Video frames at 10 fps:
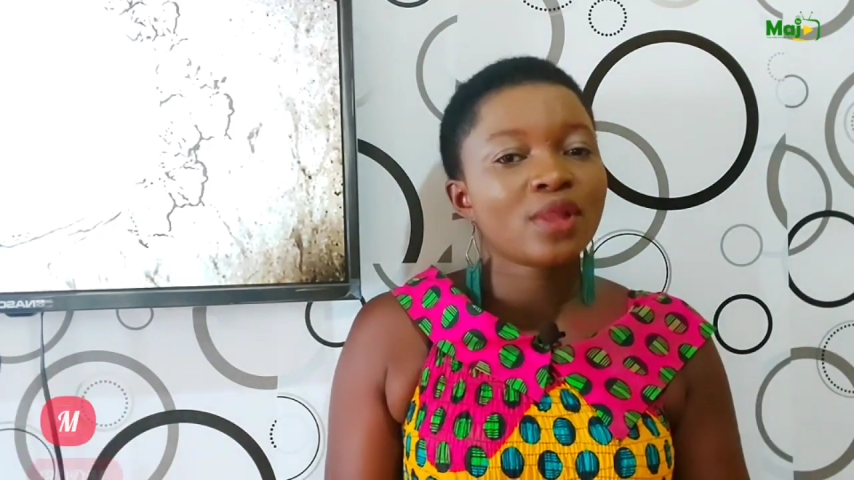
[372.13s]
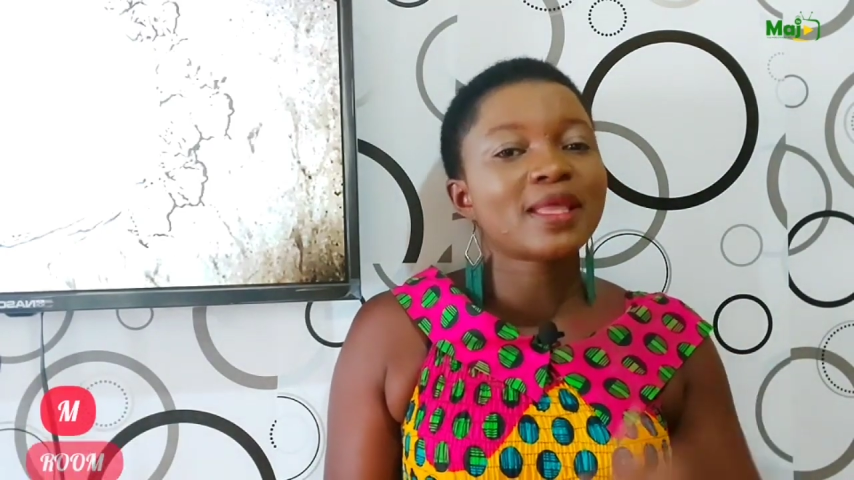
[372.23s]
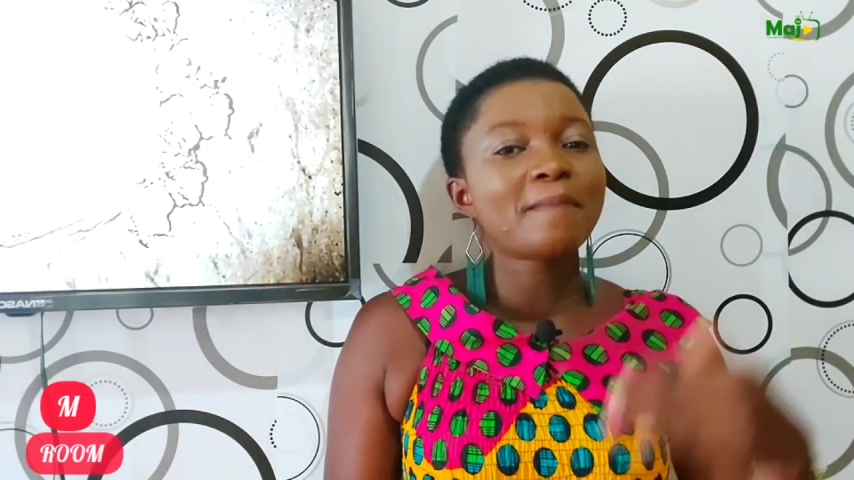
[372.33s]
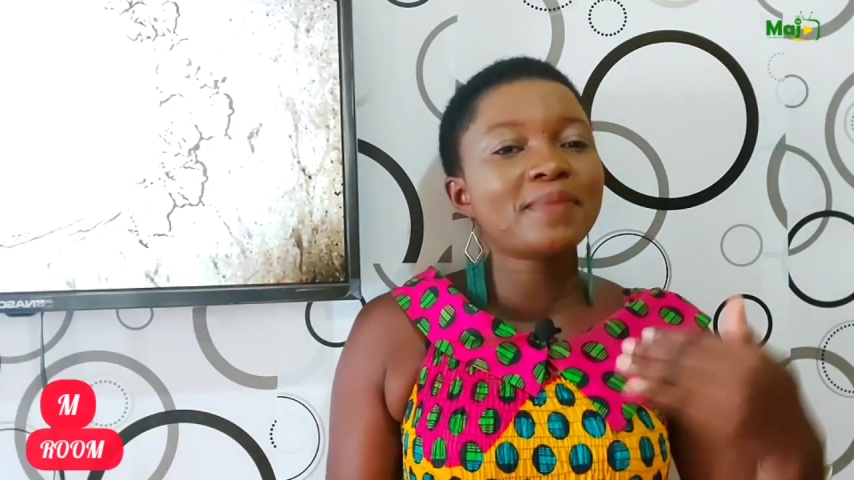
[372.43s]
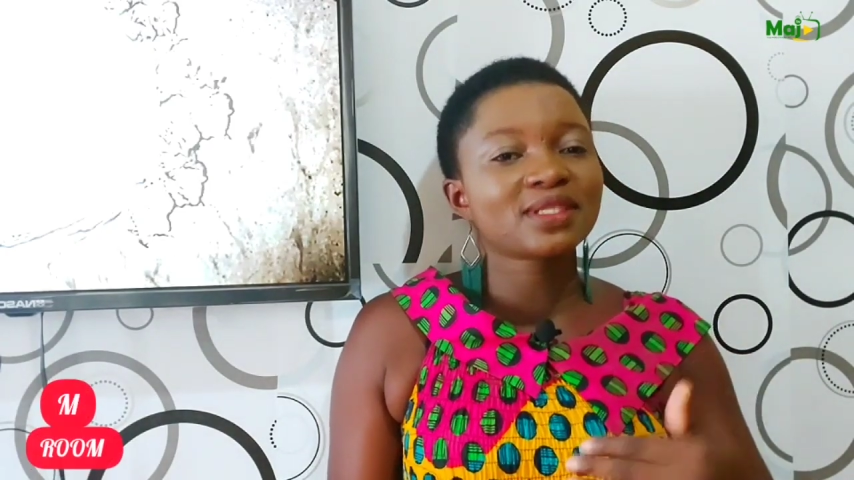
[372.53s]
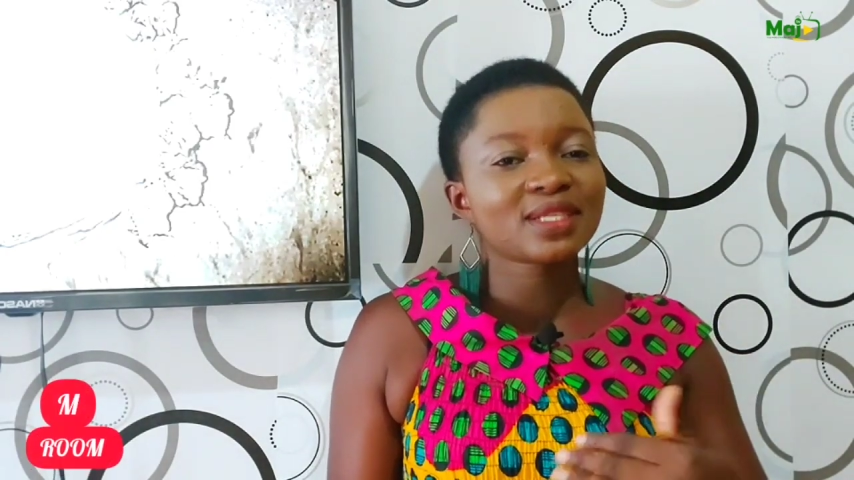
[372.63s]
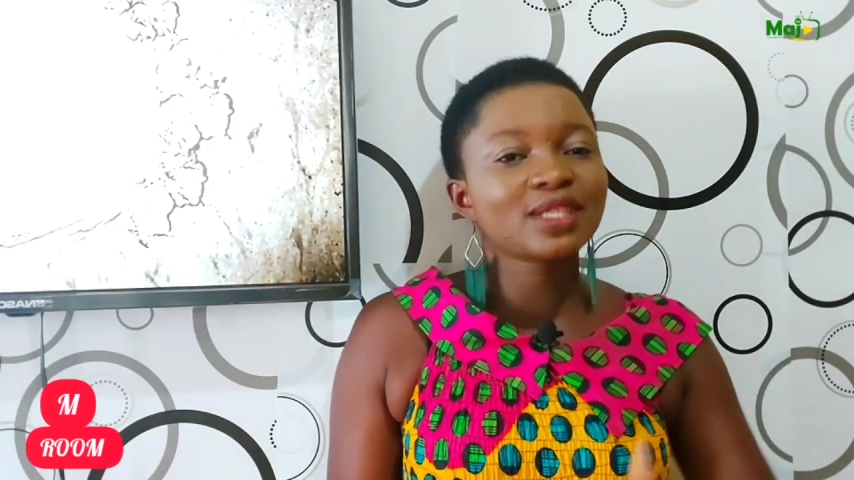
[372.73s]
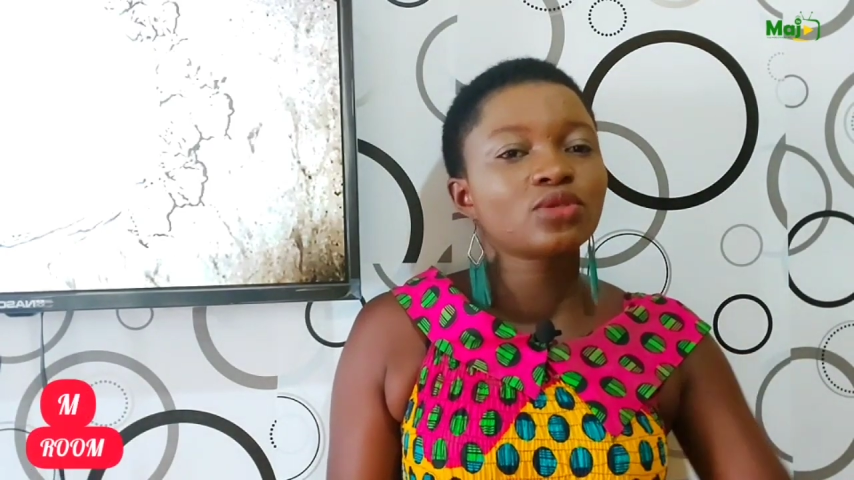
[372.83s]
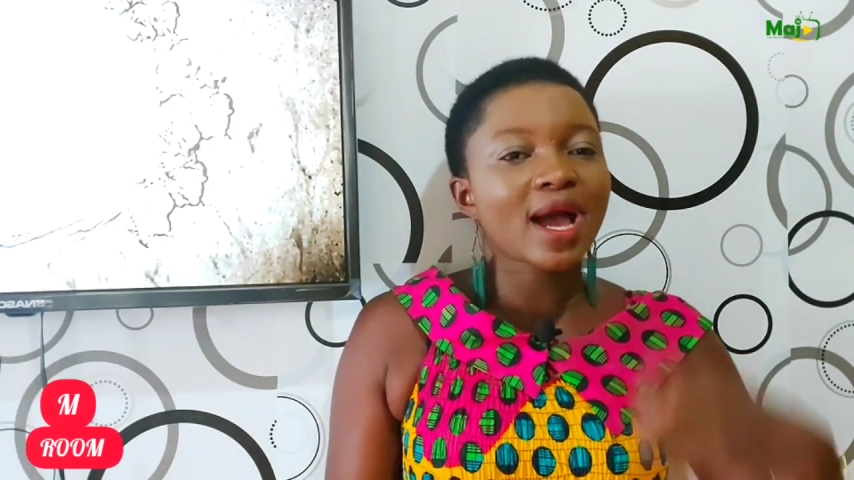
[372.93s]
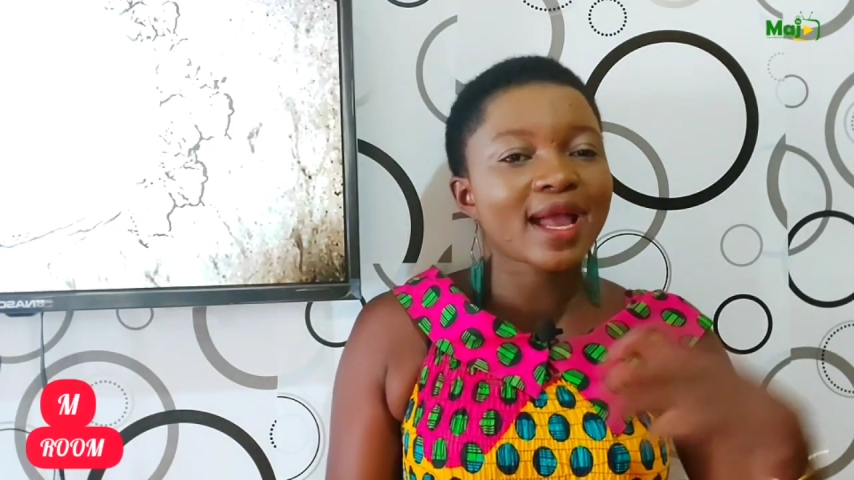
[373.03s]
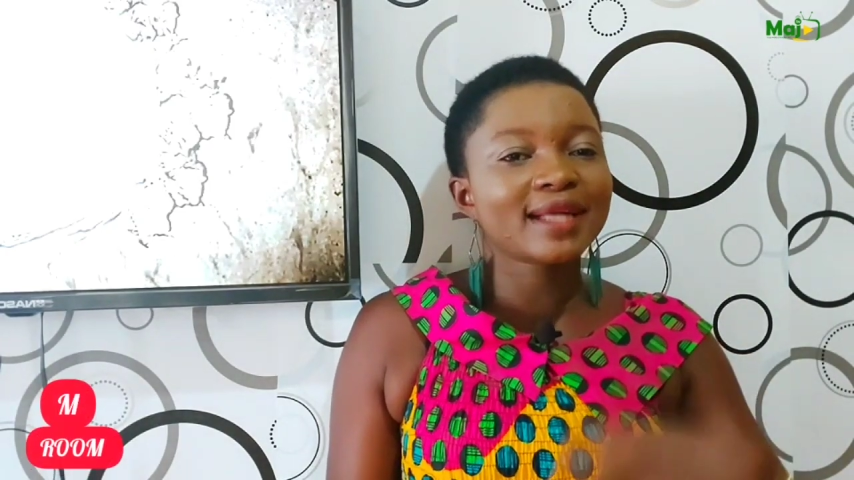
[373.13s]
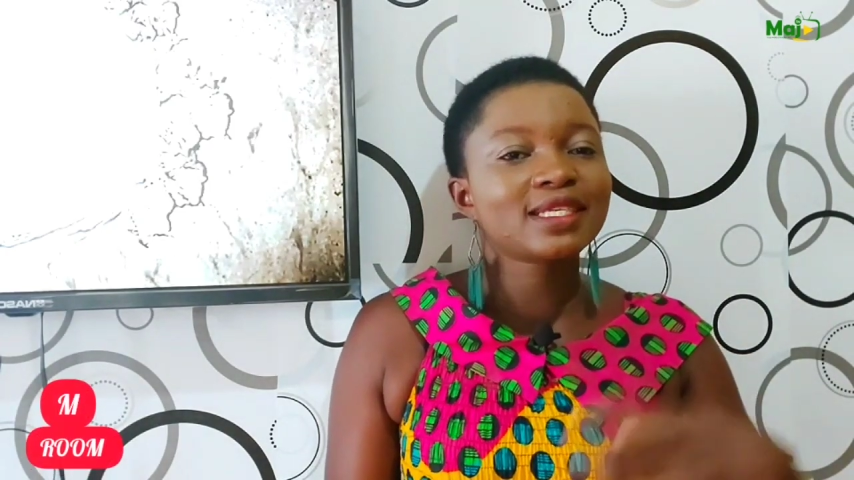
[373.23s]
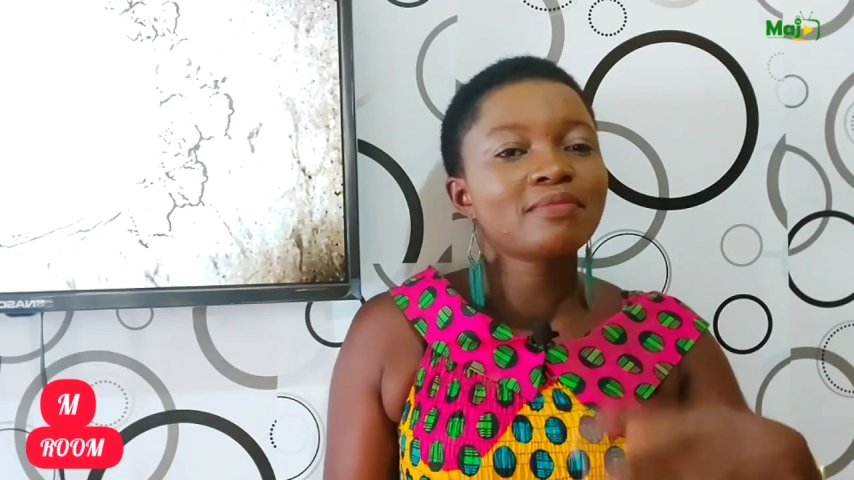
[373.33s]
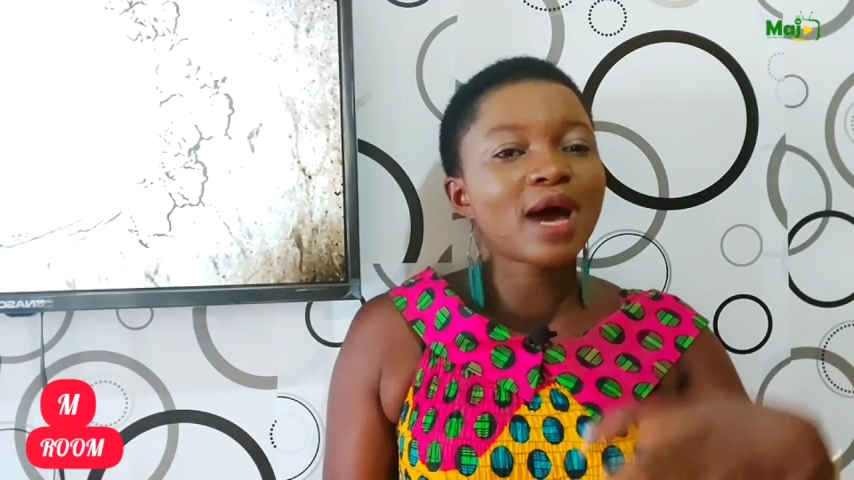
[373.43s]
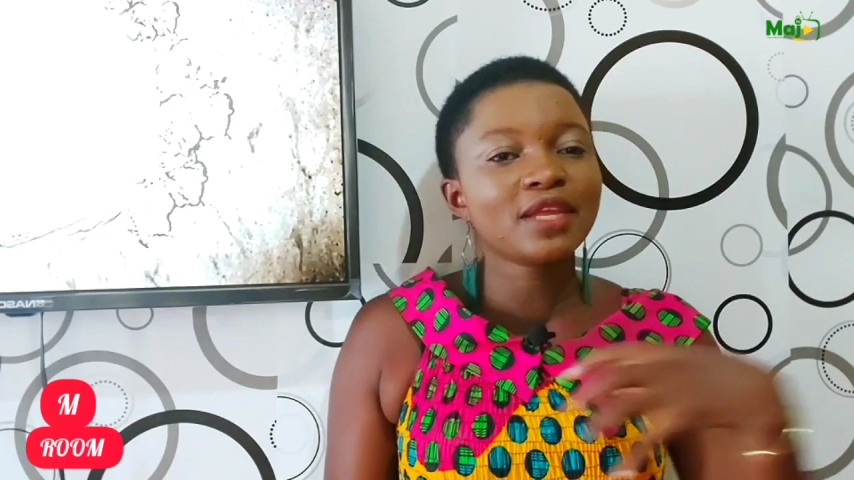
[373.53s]
the business you are
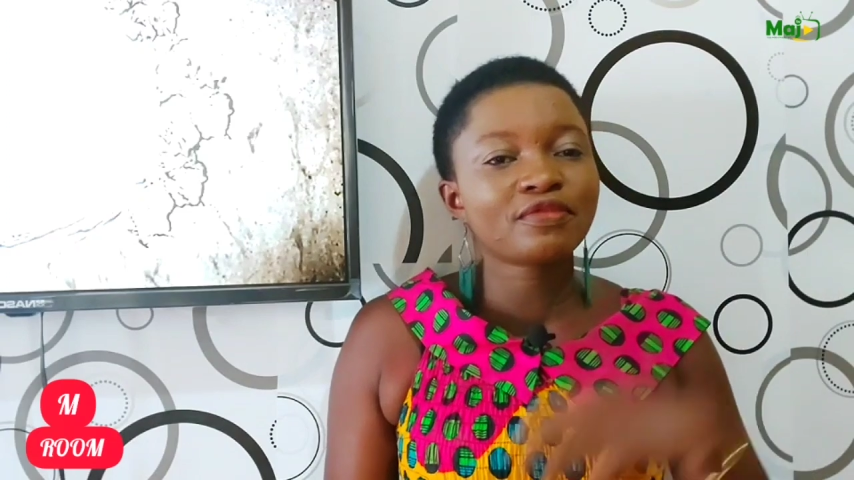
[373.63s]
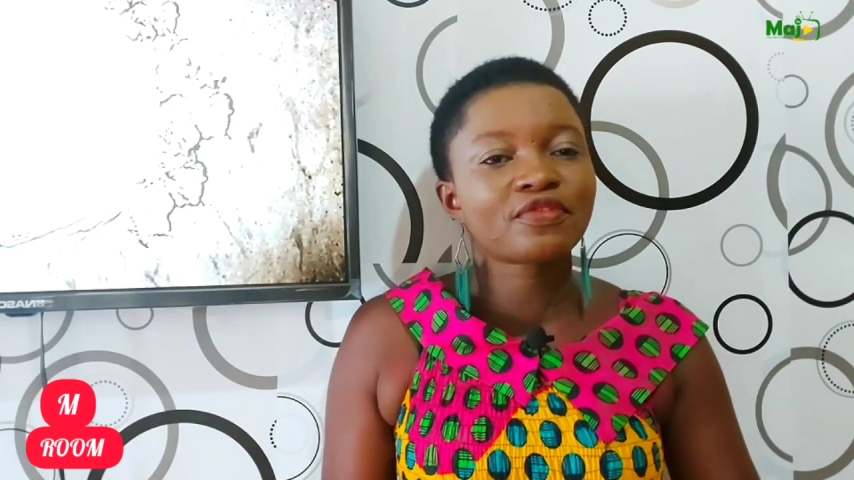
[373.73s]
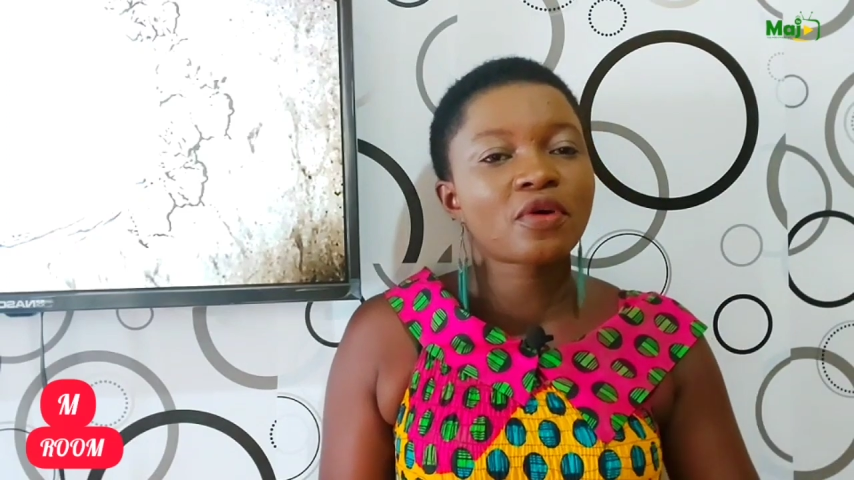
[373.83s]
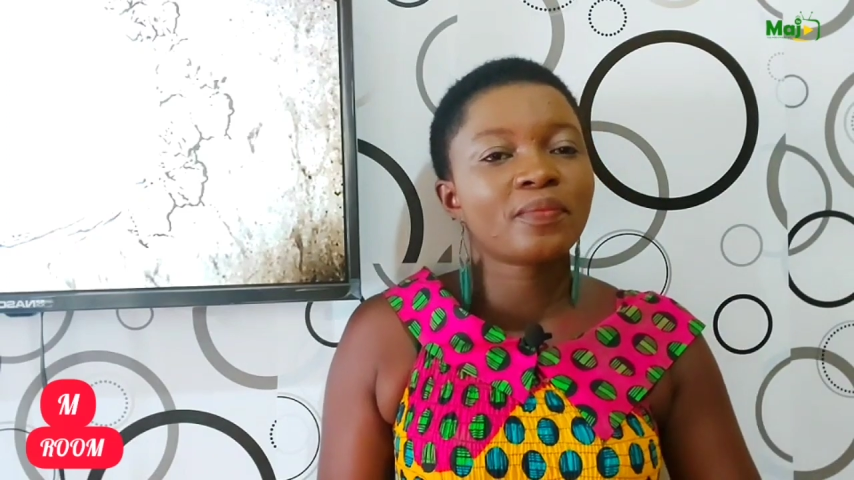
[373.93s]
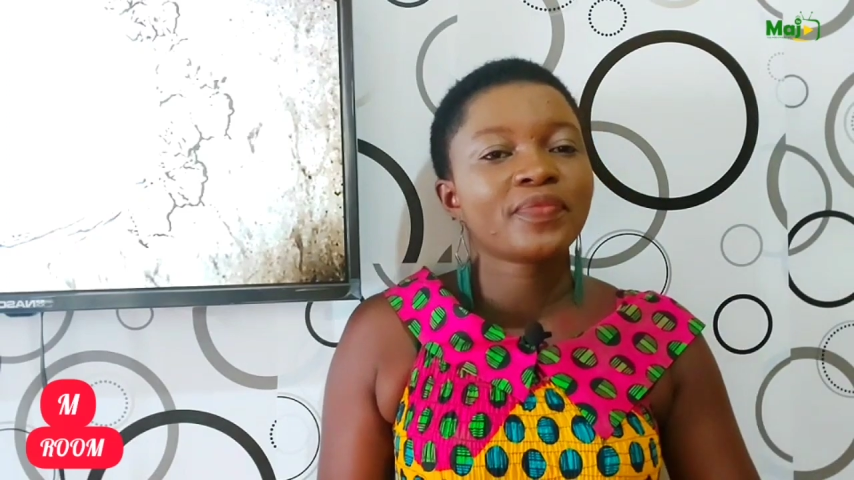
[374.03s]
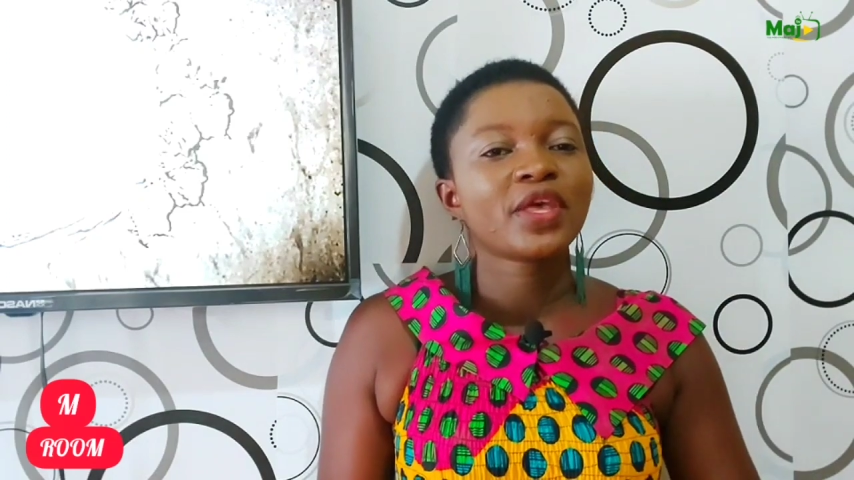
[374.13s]
getting money from,